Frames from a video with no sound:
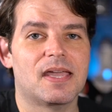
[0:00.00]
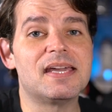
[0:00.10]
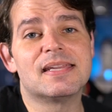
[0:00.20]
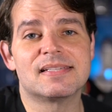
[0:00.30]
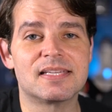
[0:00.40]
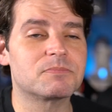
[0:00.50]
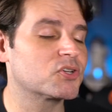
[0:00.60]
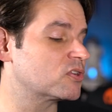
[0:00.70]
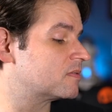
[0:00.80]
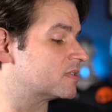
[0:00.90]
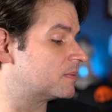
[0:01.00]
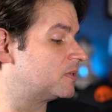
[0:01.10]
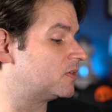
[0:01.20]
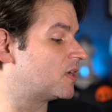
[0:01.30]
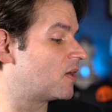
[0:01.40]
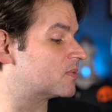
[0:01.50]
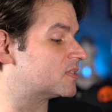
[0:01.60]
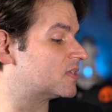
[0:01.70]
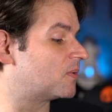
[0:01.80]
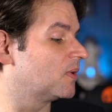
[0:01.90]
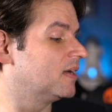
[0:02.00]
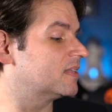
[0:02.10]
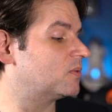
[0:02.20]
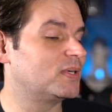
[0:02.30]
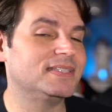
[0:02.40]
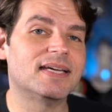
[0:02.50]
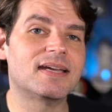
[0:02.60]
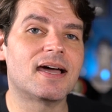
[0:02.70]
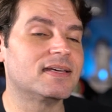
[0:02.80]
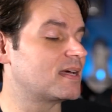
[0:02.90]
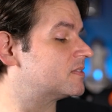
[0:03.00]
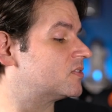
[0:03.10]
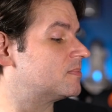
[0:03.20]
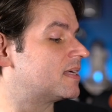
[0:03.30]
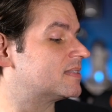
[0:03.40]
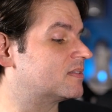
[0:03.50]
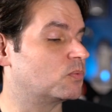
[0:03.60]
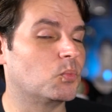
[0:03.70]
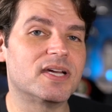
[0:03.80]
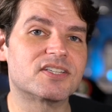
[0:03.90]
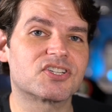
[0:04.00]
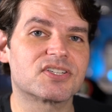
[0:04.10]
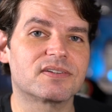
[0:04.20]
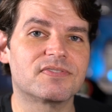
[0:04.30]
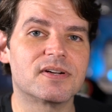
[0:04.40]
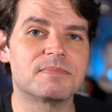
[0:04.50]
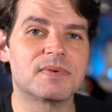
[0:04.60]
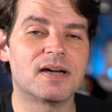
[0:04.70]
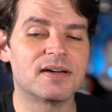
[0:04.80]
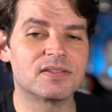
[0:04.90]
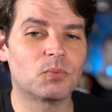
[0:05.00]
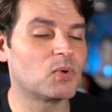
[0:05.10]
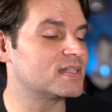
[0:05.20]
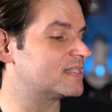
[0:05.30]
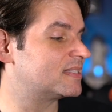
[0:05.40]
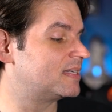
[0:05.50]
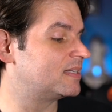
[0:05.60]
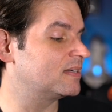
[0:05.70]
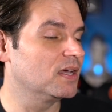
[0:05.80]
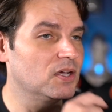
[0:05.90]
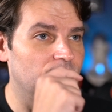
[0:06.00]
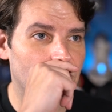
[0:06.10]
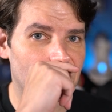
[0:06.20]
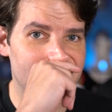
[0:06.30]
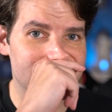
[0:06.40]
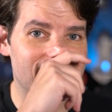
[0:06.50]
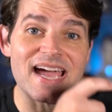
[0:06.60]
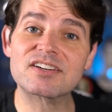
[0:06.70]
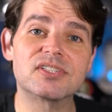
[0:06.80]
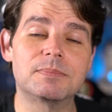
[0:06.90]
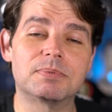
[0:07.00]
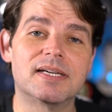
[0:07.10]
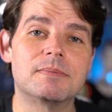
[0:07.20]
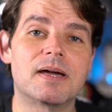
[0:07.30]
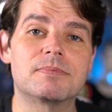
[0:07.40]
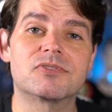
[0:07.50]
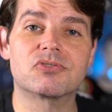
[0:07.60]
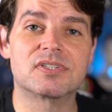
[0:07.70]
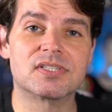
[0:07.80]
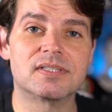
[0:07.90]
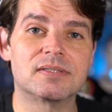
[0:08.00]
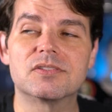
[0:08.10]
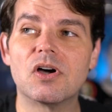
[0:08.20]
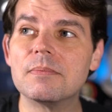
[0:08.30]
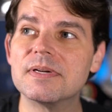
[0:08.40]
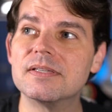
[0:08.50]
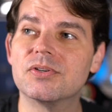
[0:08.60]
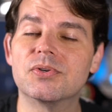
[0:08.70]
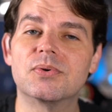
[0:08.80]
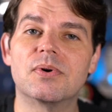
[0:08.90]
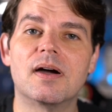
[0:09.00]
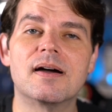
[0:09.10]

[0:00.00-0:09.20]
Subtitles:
And as I'm sure some of you know, so the one Deadite, I assume that's the witch from the one scene, who is actually played by Patricia Tallman, who